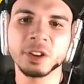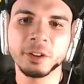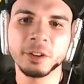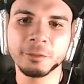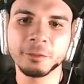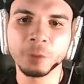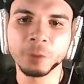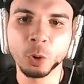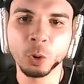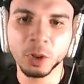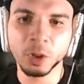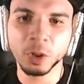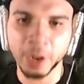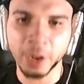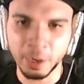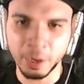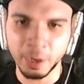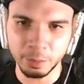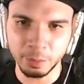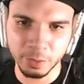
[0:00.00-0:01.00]
Floor
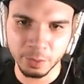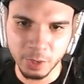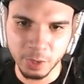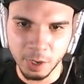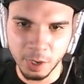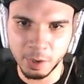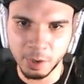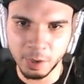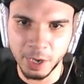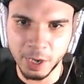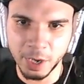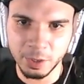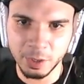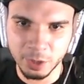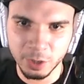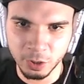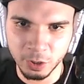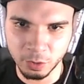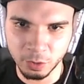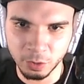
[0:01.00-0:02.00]
lamp. All right,
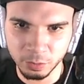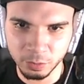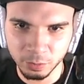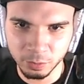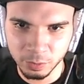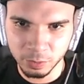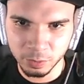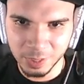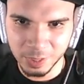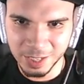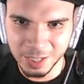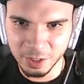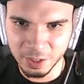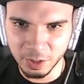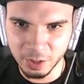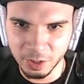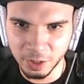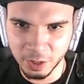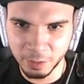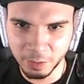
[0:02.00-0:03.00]
so that's a
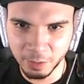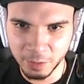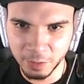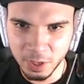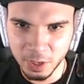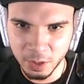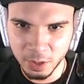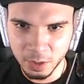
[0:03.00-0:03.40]
toughie.